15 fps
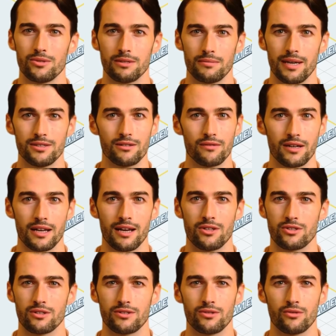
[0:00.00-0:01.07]

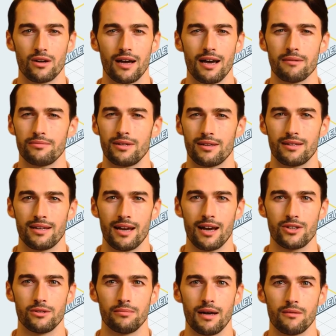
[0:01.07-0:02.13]
specifications for emptying
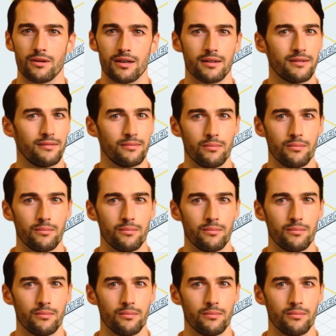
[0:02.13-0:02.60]
cache memory